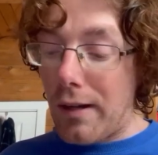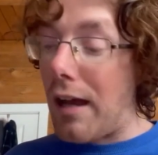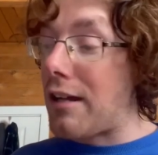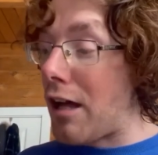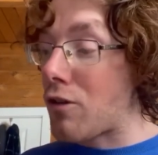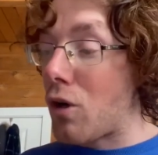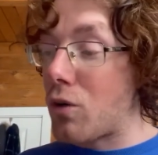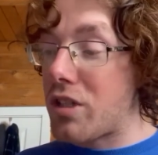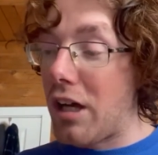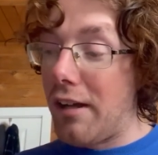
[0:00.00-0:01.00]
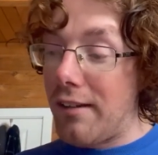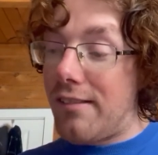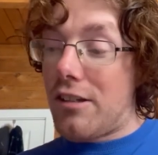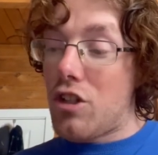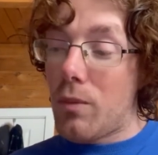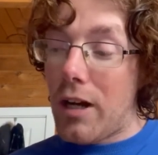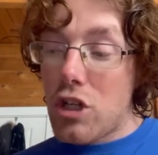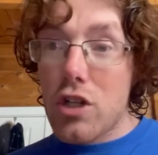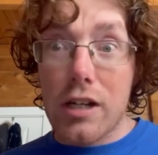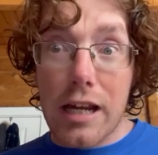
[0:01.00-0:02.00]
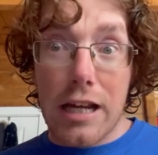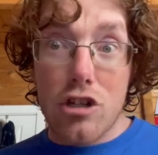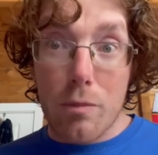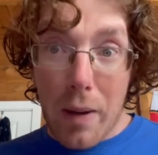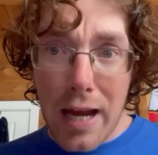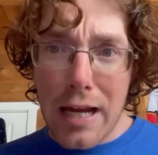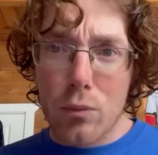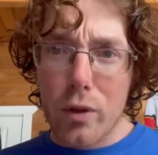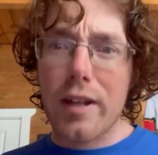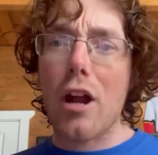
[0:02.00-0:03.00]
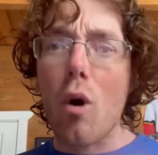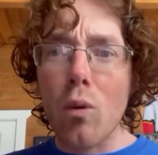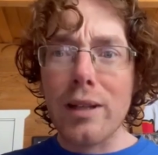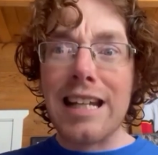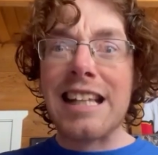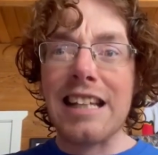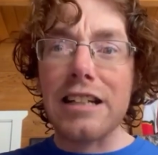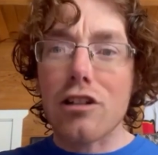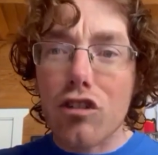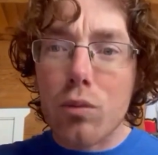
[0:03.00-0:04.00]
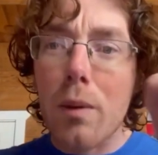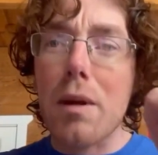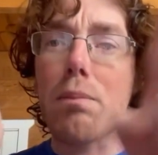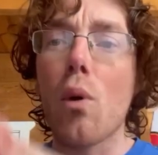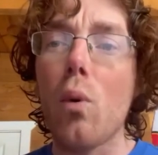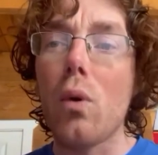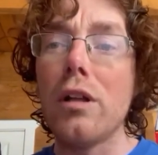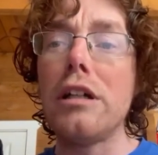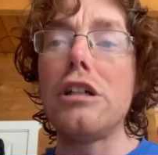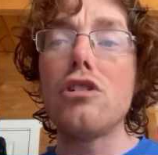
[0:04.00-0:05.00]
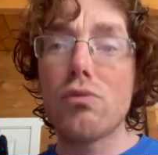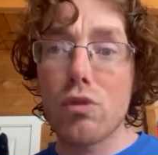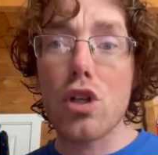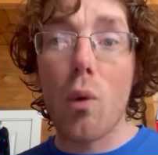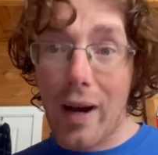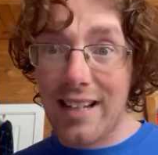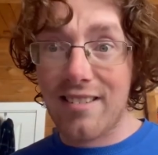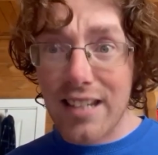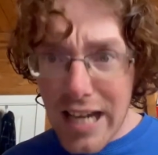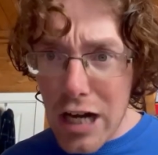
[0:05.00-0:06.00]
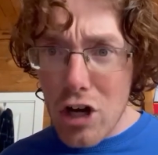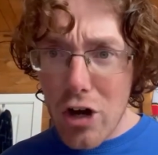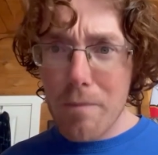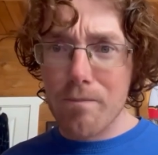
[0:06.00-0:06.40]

another hotel situation in Japan where they only cleaned their swimming pool twice a year.